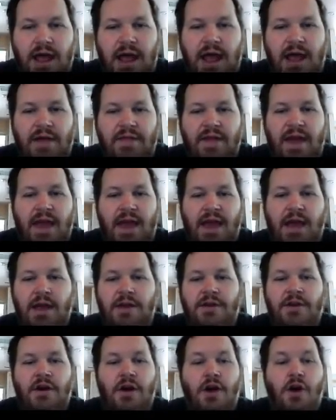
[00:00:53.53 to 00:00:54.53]
And
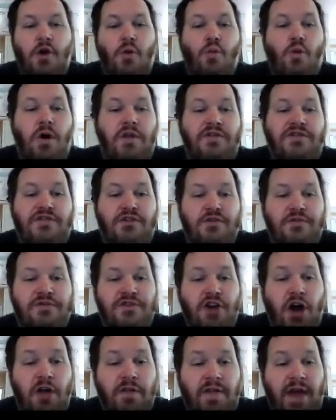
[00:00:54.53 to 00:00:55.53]
then once you've
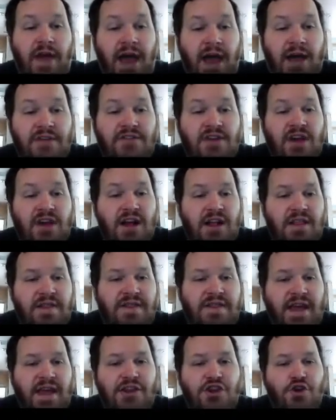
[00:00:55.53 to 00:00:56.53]
done that,
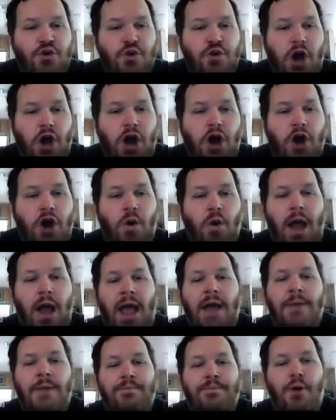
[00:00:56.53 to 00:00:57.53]
then you go
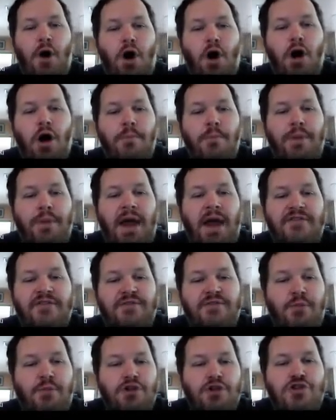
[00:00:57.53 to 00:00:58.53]
and pump
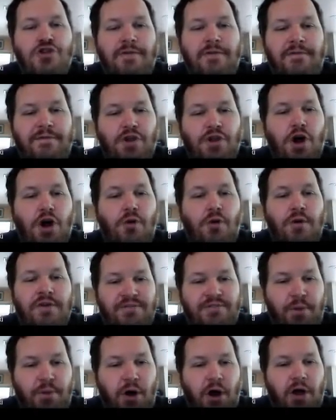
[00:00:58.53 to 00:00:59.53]
as much flow as
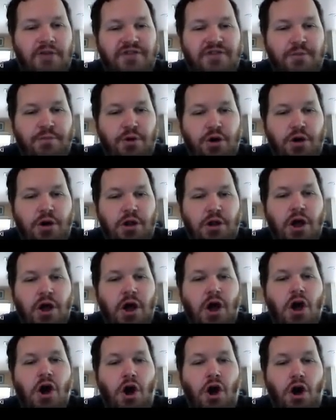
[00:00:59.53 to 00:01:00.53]
possible
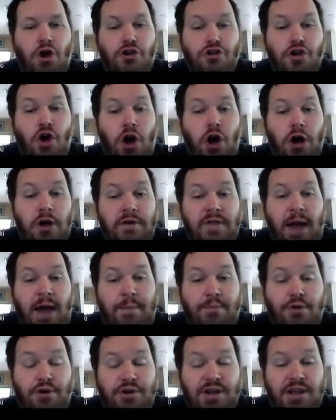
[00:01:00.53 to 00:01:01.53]
along
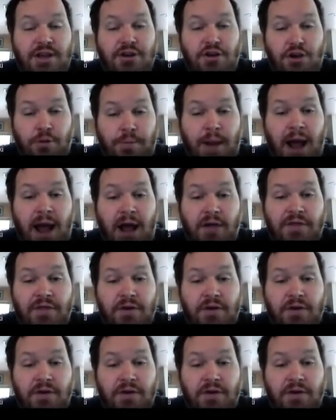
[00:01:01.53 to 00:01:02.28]
that particular path.